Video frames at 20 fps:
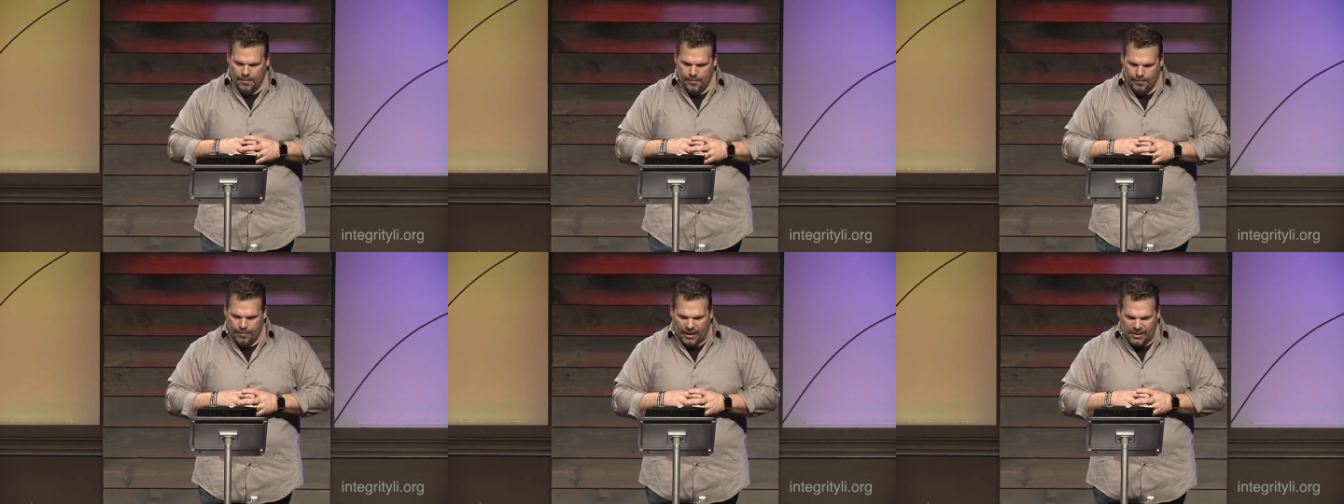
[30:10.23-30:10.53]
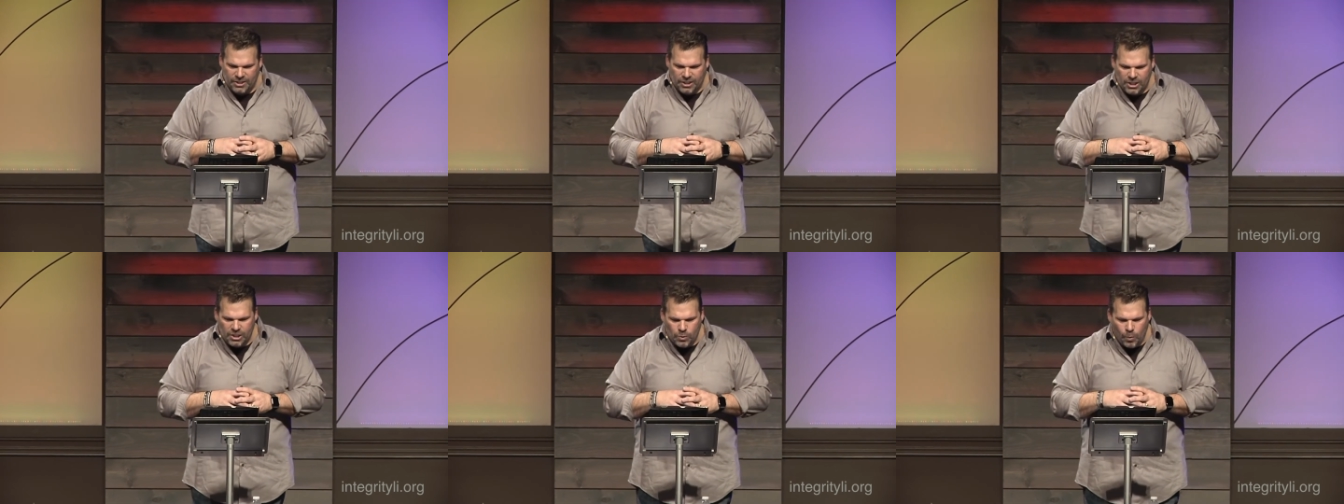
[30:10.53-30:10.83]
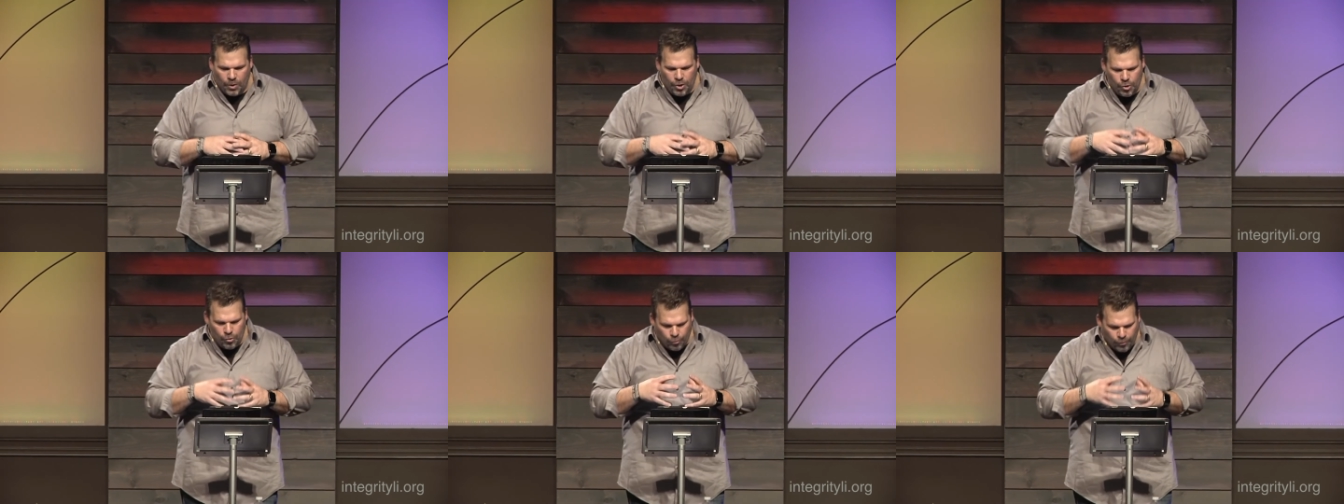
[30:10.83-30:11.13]
Blessed is the
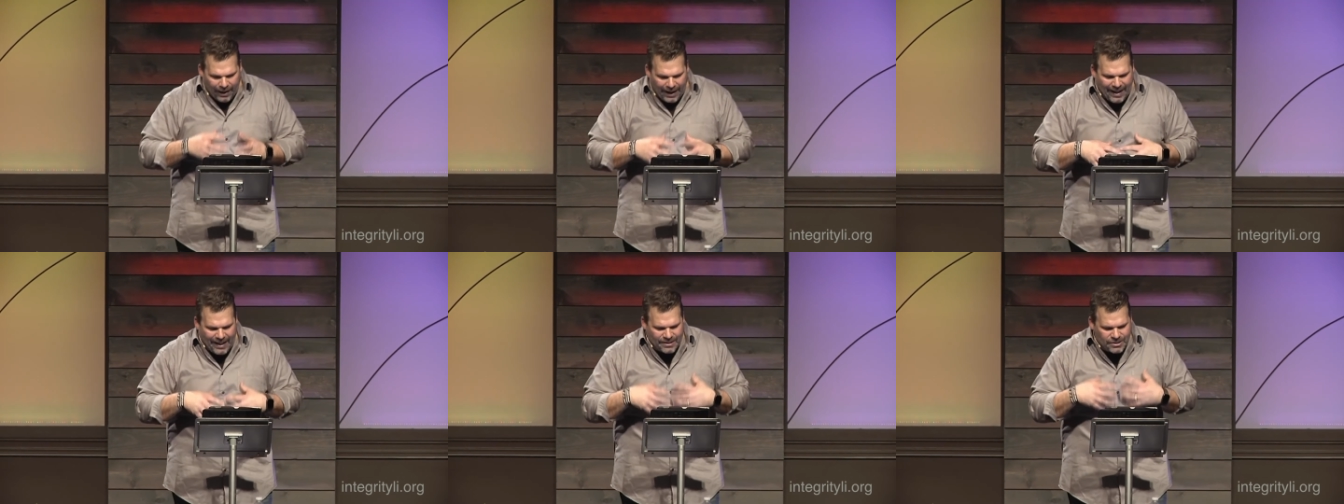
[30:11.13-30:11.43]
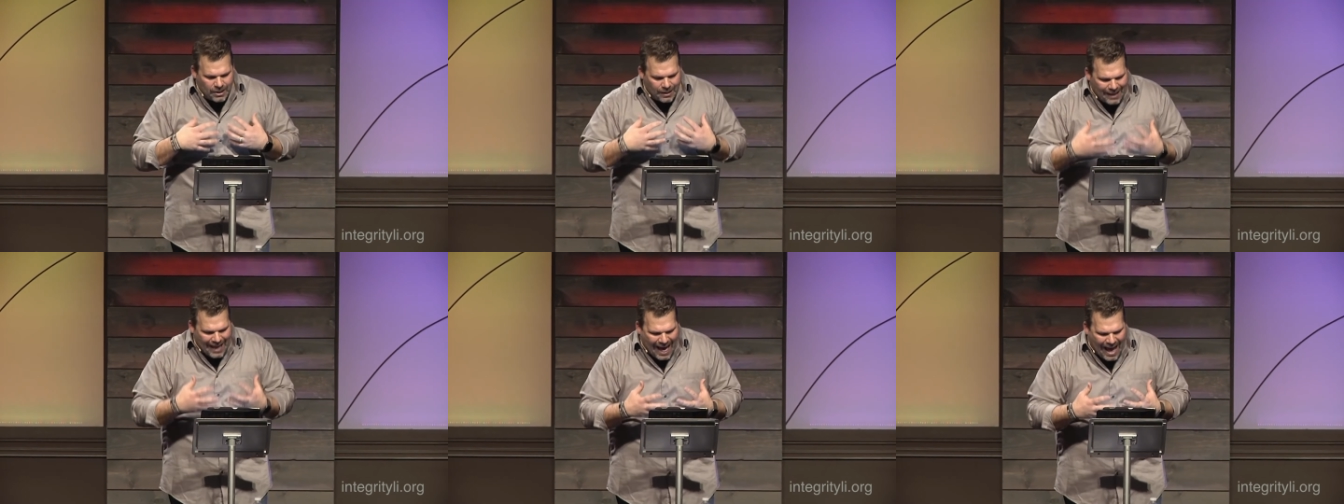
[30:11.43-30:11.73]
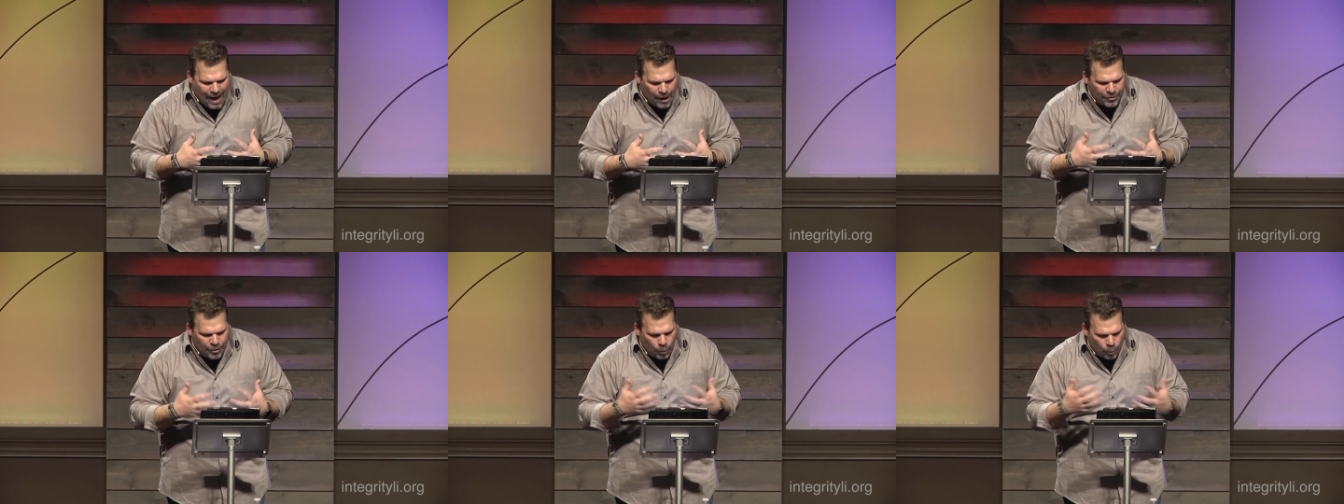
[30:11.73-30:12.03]
one who reads
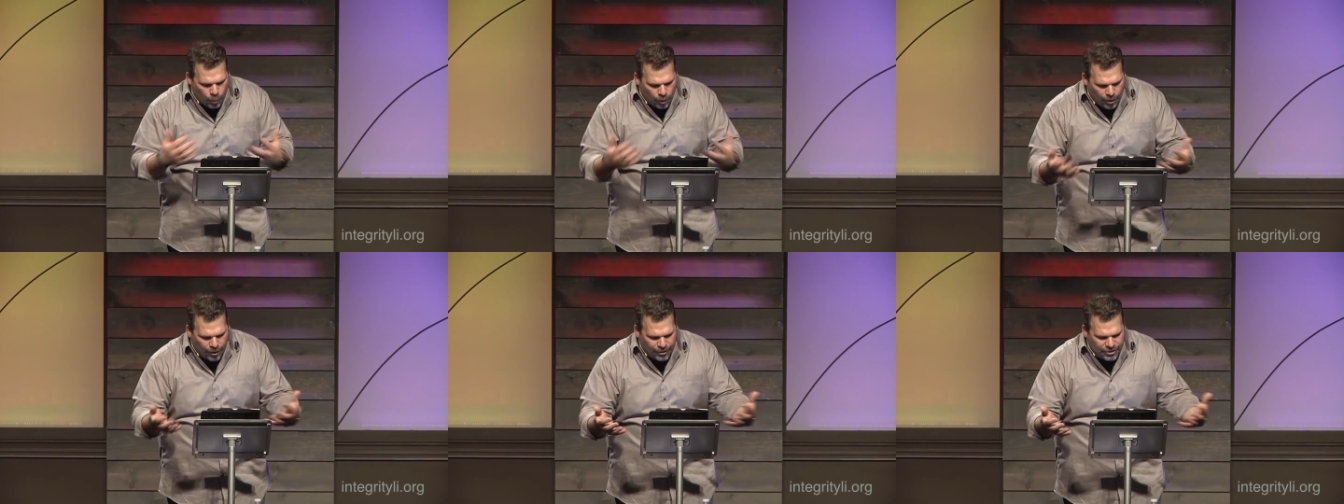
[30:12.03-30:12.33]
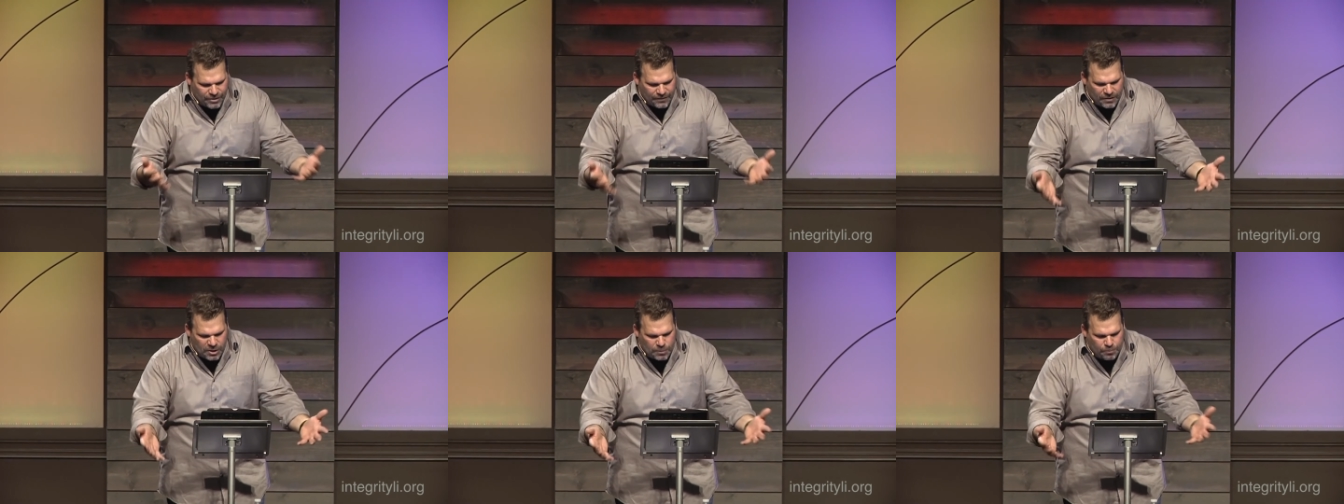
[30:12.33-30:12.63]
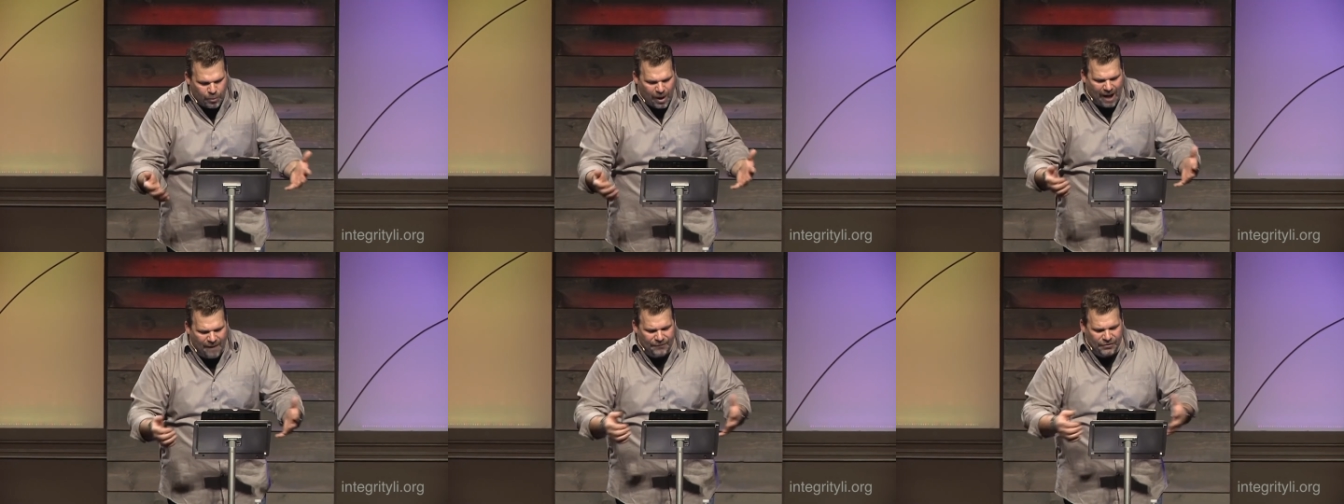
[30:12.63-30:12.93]
aloud the words of this
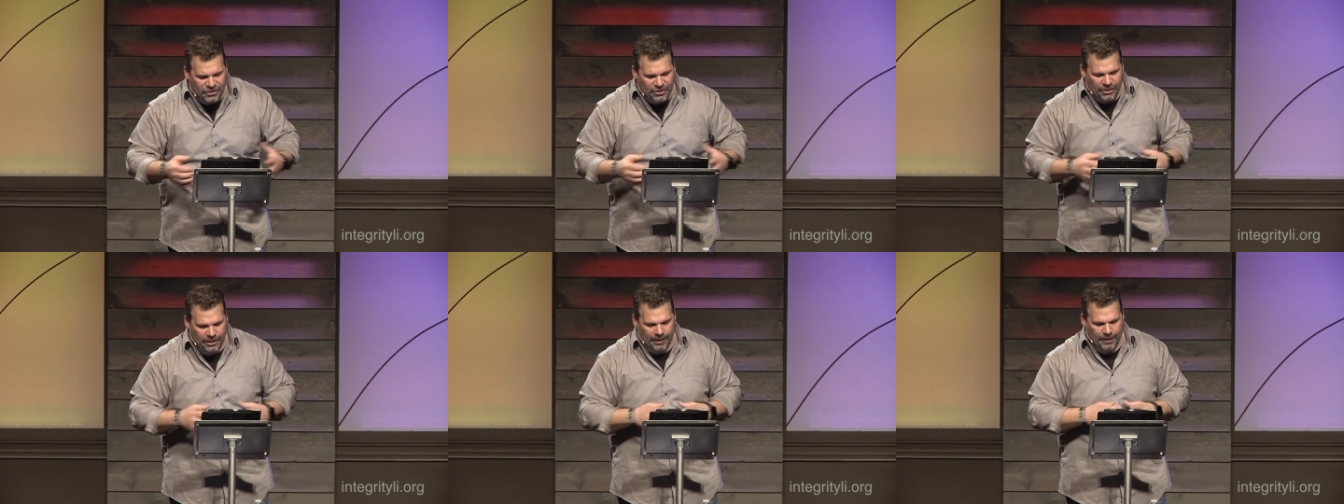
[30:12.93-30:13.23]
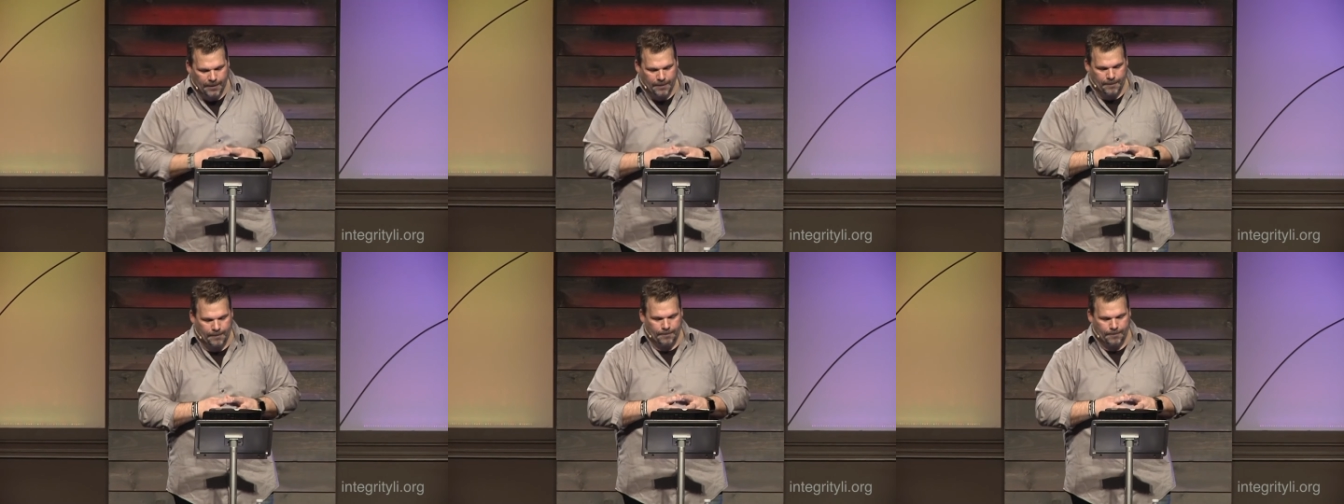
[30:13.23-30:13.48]
prophecy.